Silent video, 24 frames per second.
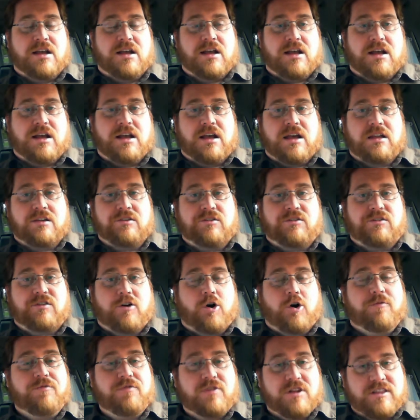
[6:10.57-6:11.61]
And so
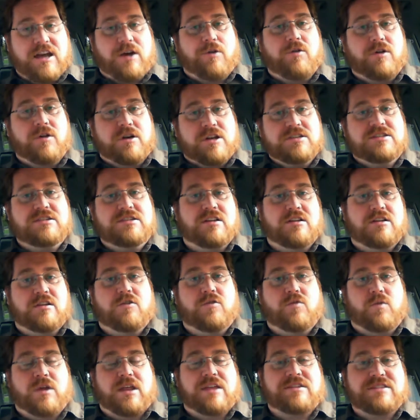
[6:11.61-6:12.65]
hopefully that will
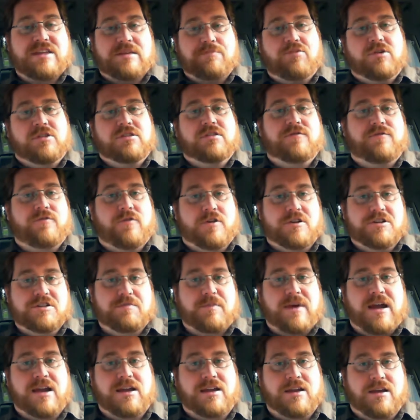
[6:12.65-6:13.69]
continue as they put the footage
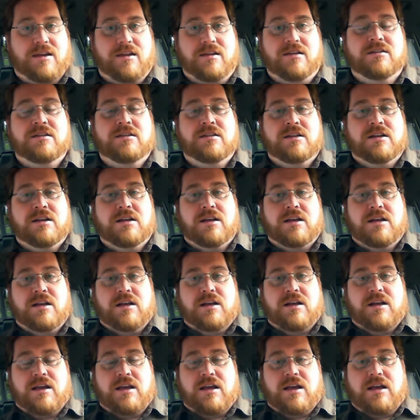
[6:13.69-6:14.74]
back in.
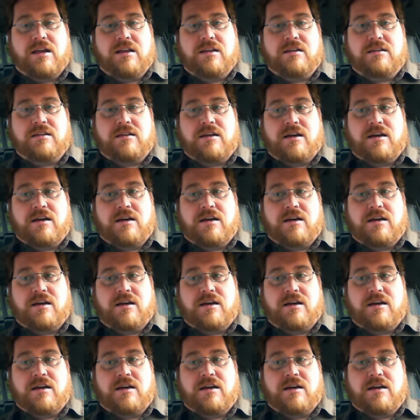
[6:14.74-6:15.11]
And